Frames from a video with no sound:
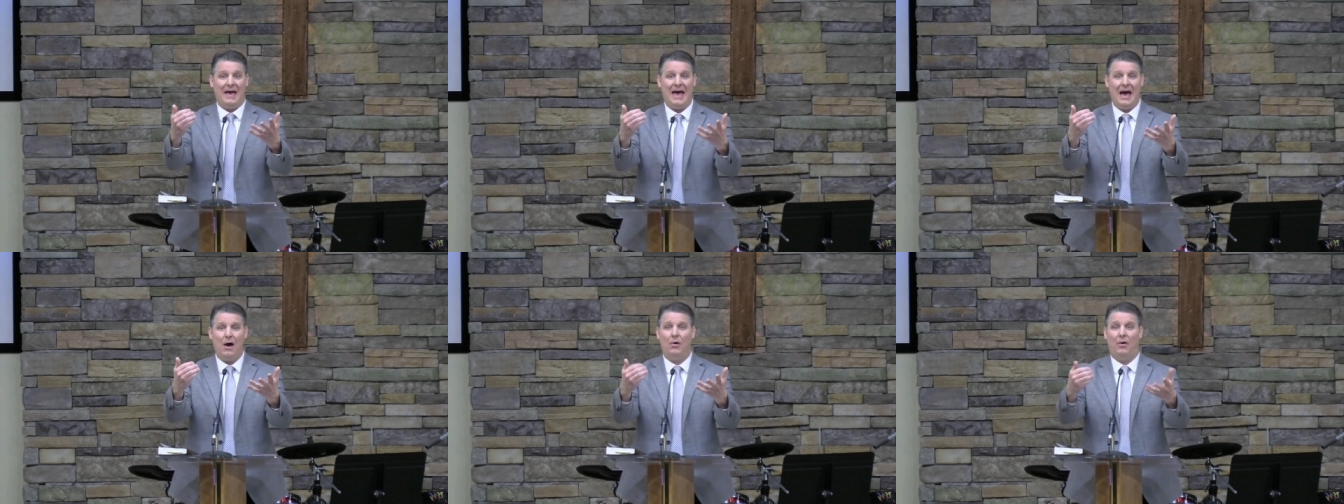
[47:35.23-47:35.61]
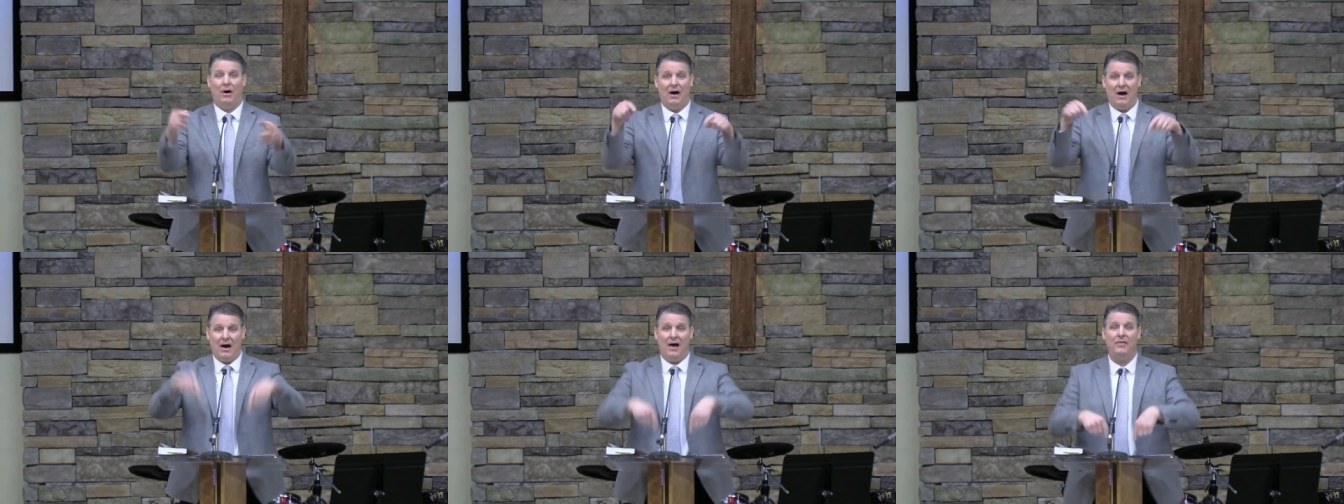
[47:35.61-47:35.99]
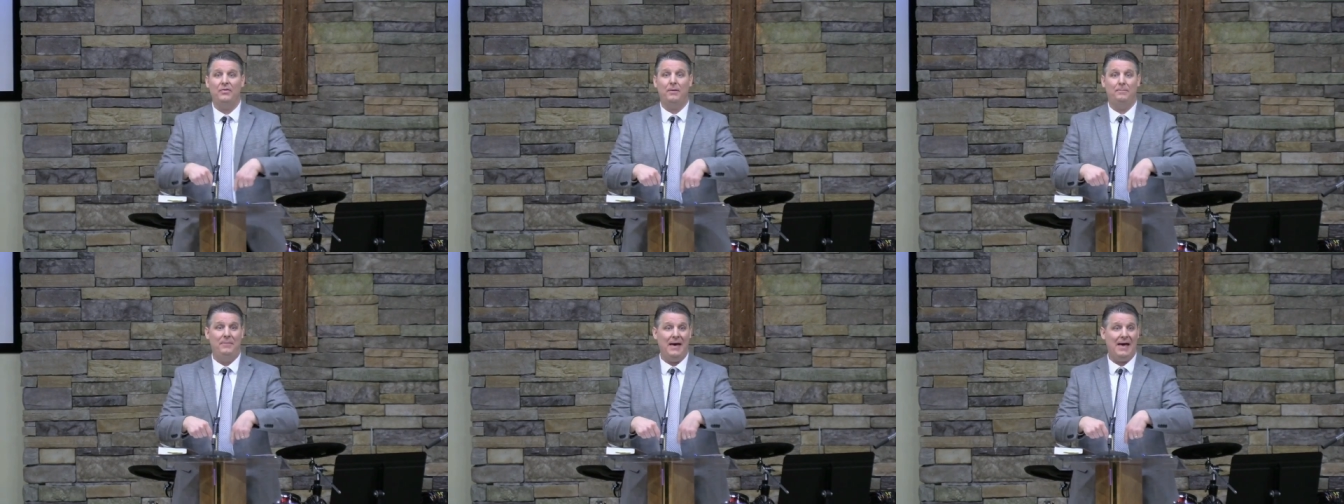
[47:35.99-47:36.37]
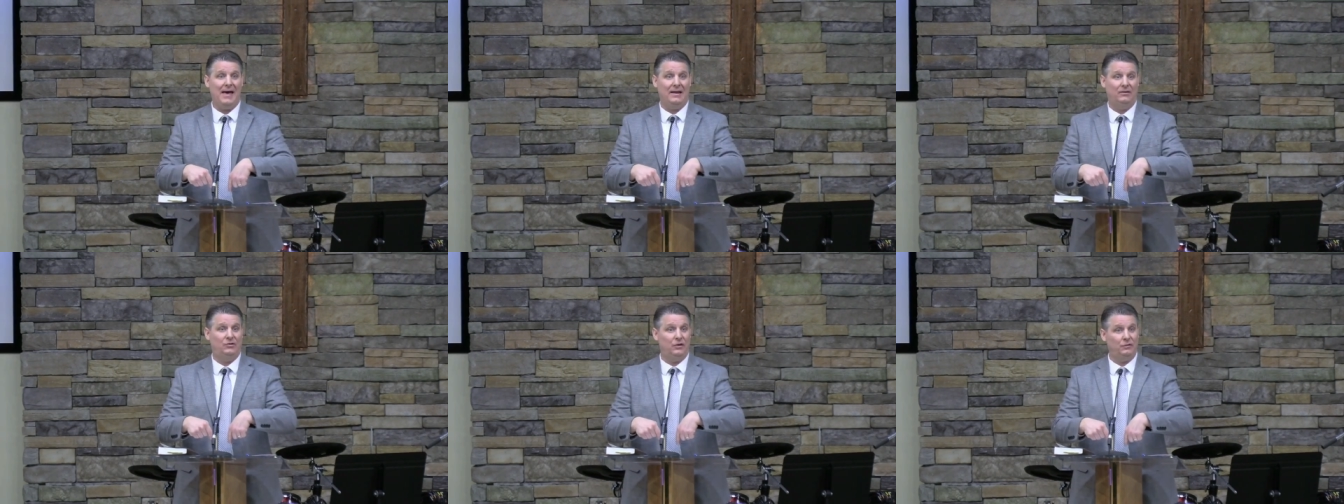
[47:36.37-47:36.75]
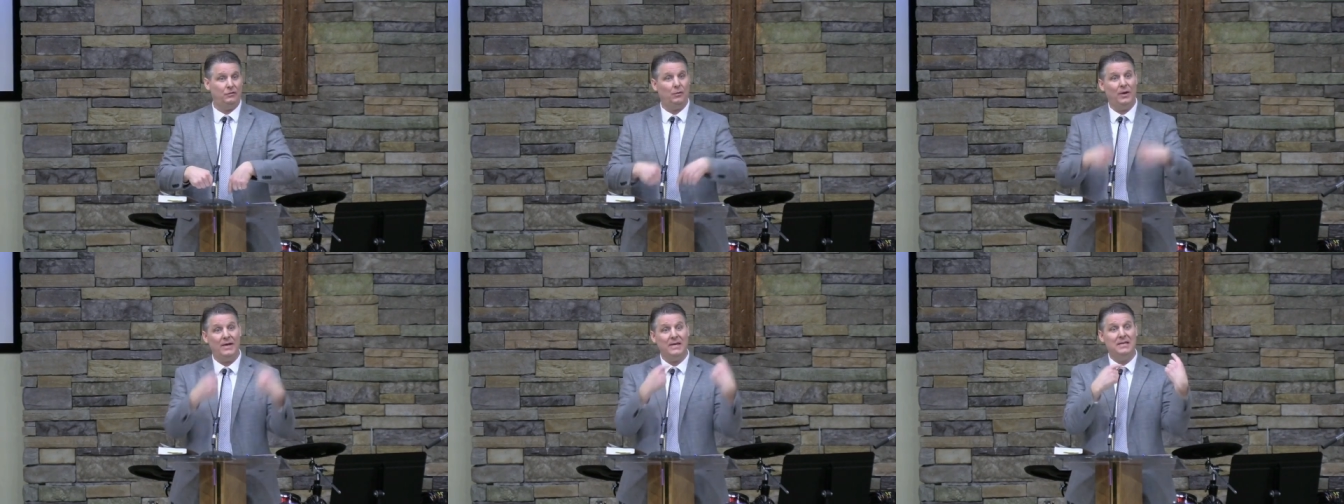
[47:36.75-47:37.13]
out on the bed just
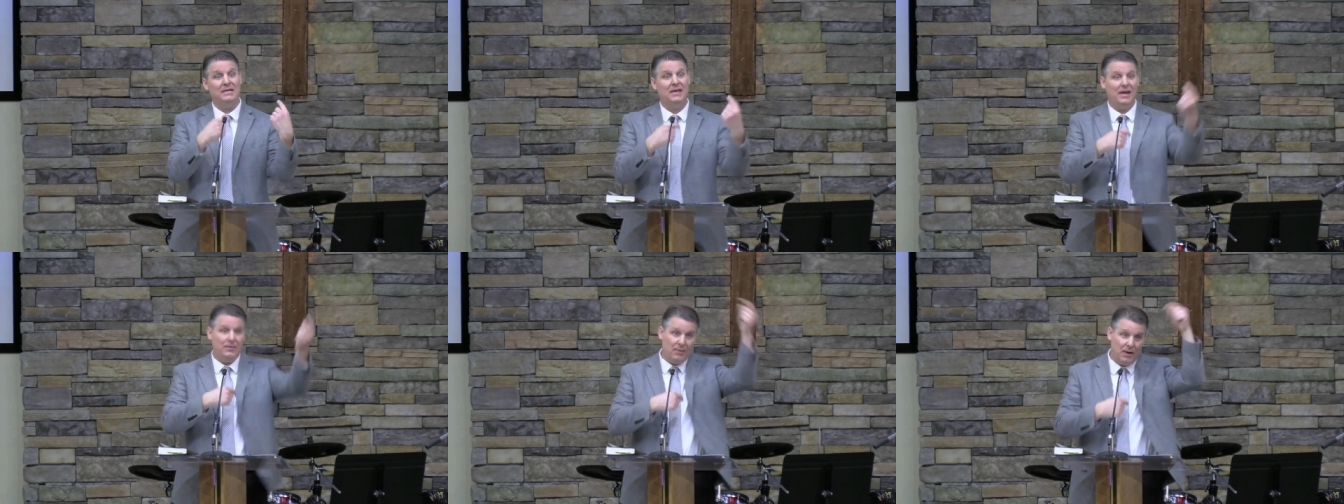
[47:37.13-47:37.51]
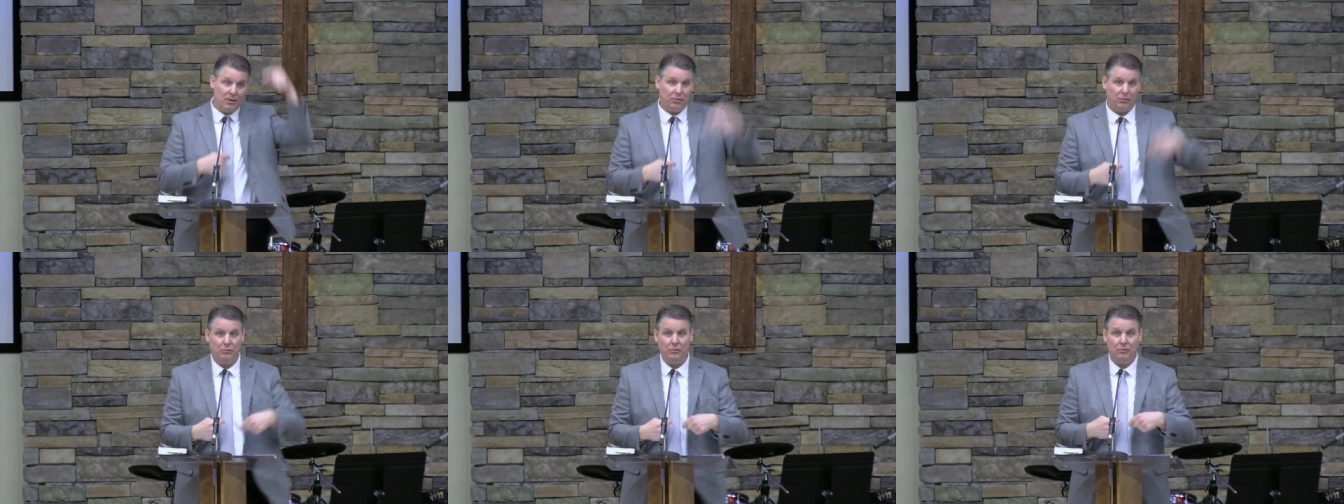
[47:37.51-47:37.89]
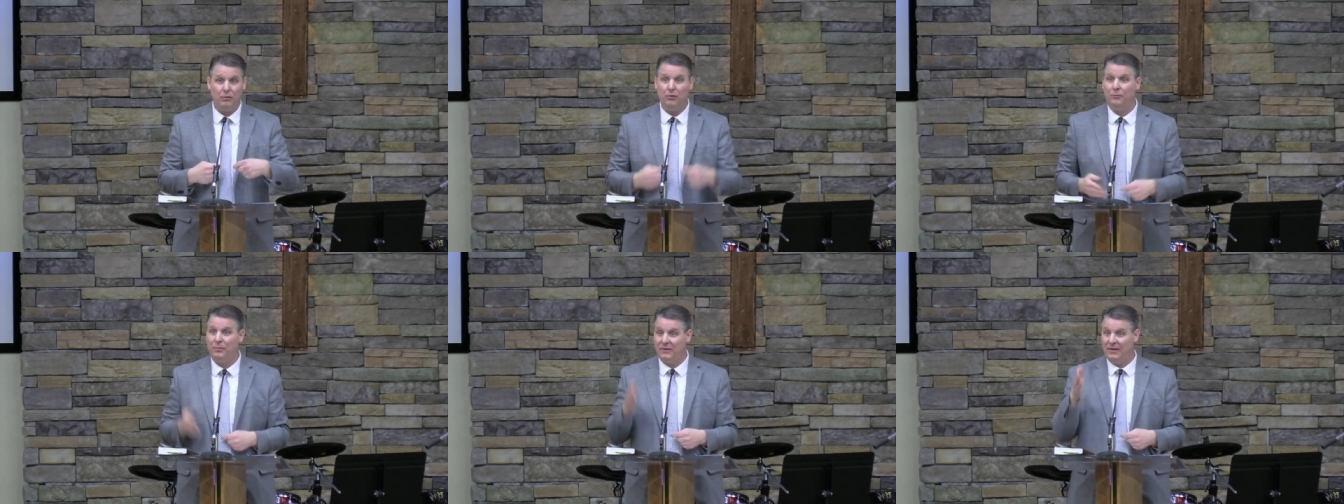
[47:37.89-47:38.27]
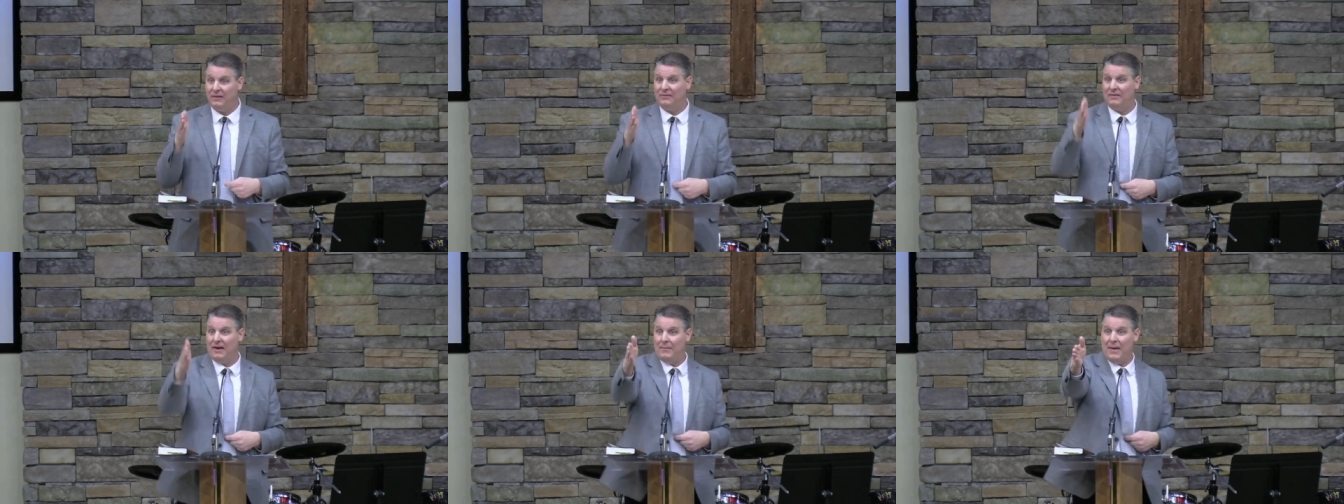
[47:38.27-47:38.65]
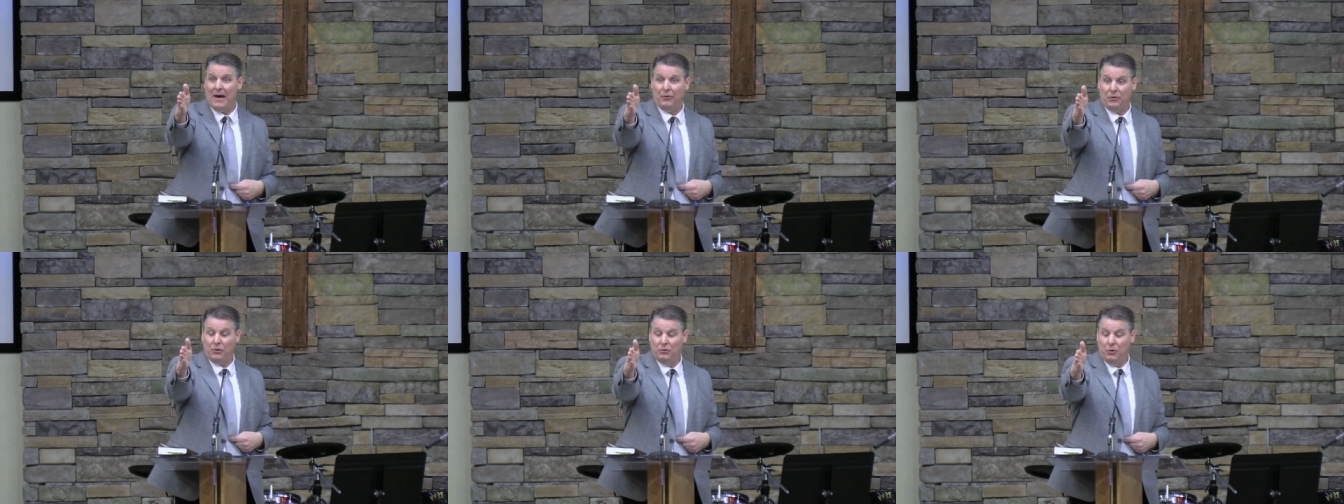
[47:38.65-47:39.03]
the way he came in through the roof, but this time
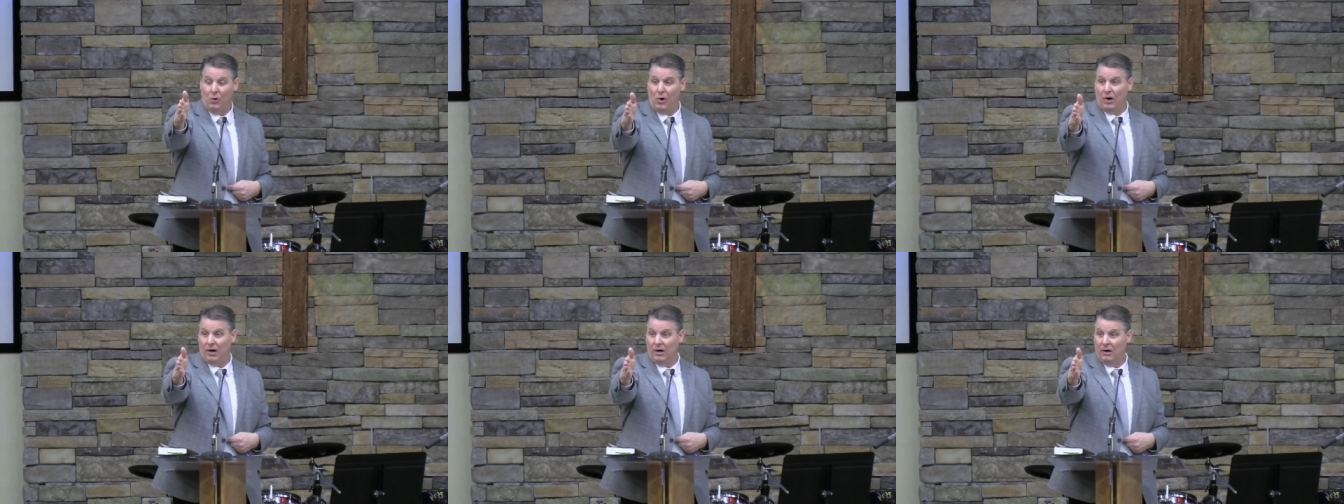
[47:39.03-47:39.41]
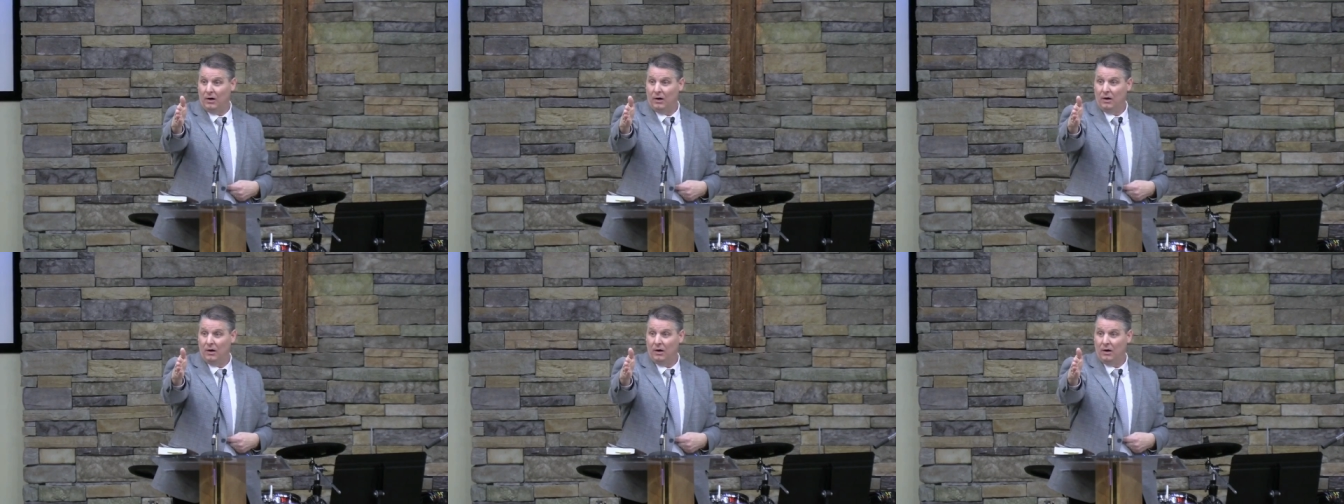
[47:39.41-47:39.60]
out the door,